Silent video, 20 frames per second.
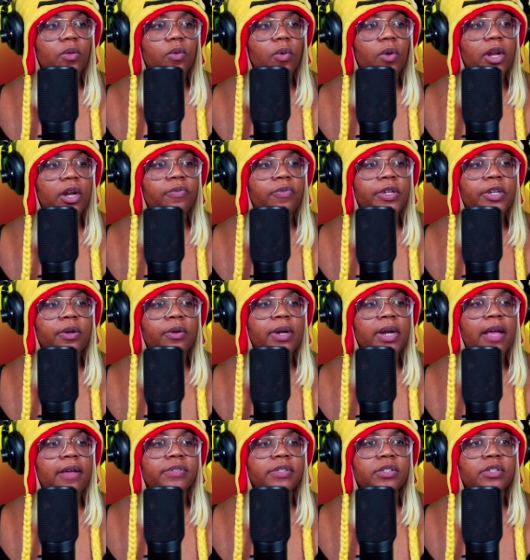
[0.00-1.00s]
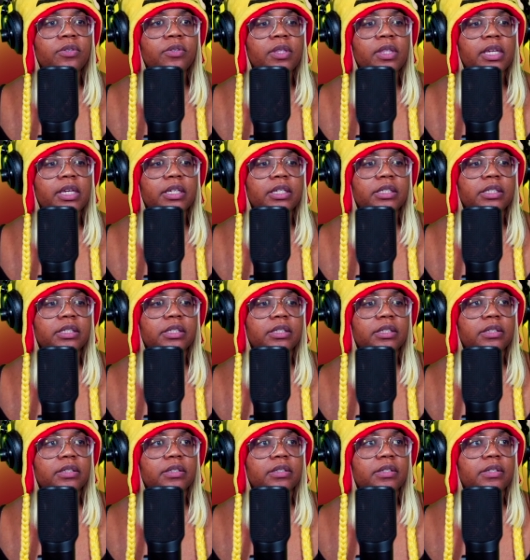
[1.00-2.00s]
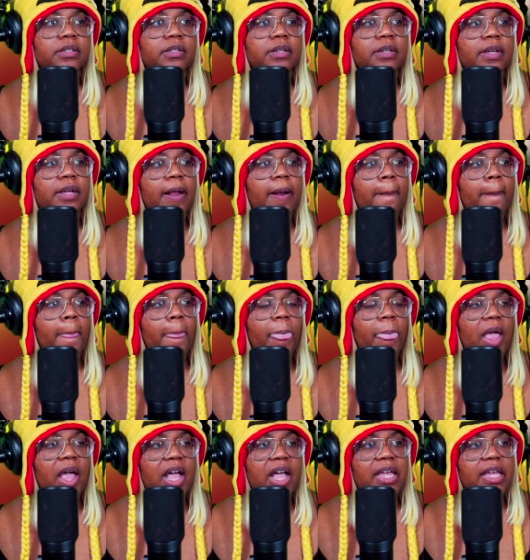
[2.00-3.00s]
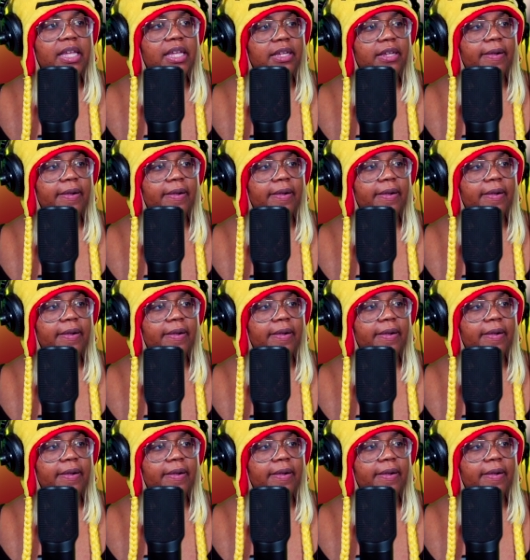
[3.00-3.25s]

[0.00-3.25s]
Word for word: What if we don't have to do this? Huh?